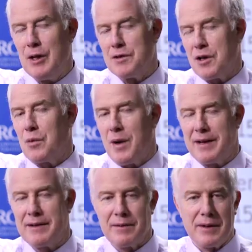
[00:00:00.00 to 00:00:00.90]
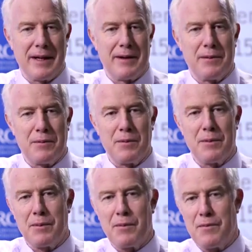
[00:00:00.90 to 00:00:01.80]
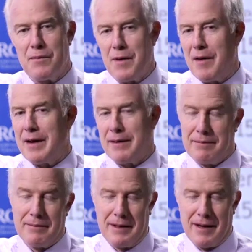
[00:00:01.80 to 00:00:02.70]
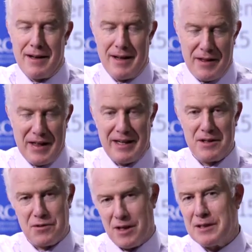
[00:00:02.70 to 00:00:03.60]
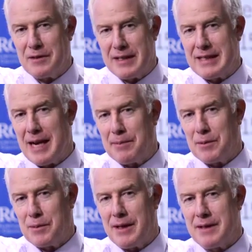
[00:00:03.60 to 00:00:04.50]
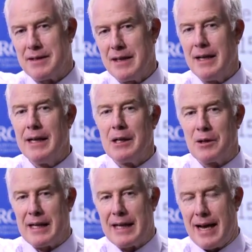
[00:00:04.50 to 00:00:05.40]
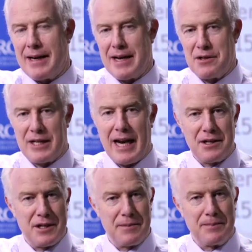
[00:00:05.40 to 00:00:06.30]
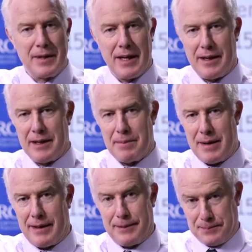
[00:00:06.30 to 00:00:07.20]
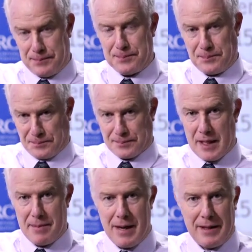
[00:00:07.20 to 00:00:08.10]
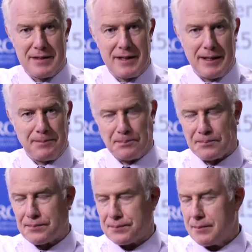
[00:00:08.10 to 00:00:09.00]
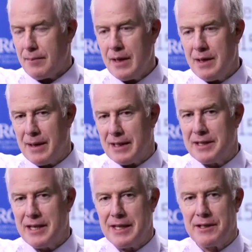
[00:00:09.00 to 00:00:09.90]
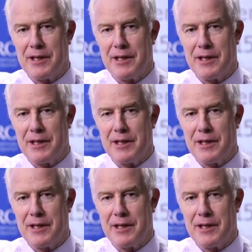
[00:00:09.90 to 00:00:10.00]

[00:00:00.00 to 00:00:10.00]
So one very, I think, instructive example was looking at education in Palestine, the Palestinian